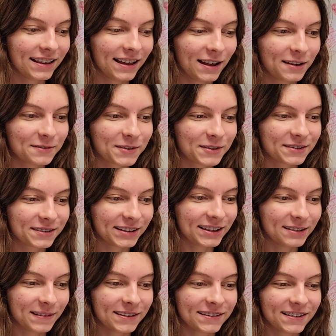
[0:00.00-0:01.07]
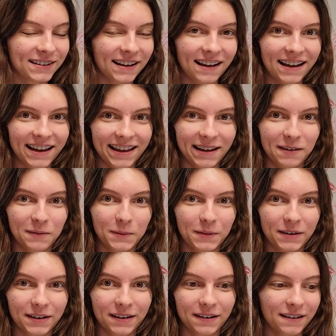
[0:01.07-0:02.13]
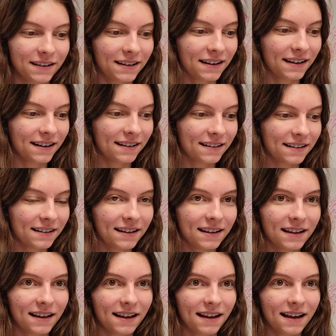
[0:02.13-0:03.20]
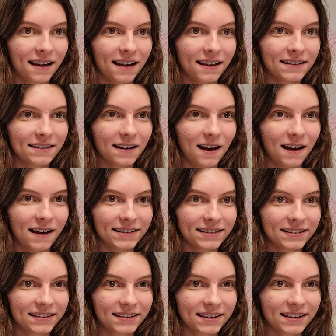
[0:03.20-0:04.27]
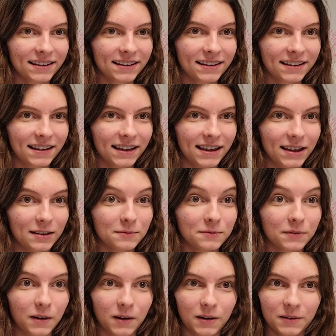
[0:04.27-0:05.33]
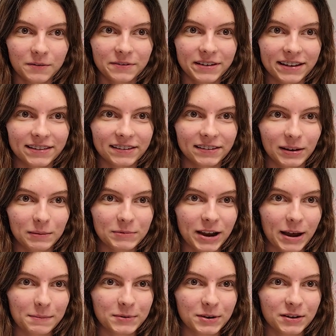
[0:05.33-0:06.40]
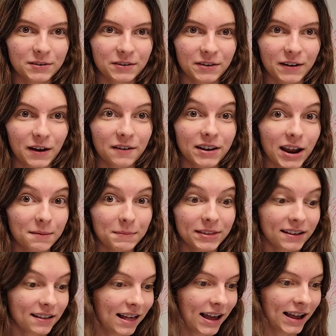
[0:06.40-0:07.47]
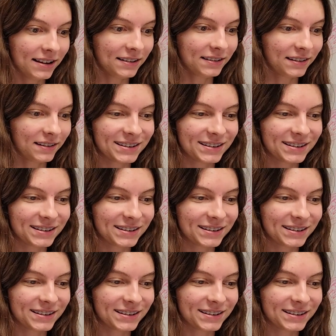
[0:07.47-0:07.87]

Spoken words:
Unfortunately, Spencer and I were not involved in the sleep chapter during our time at the class.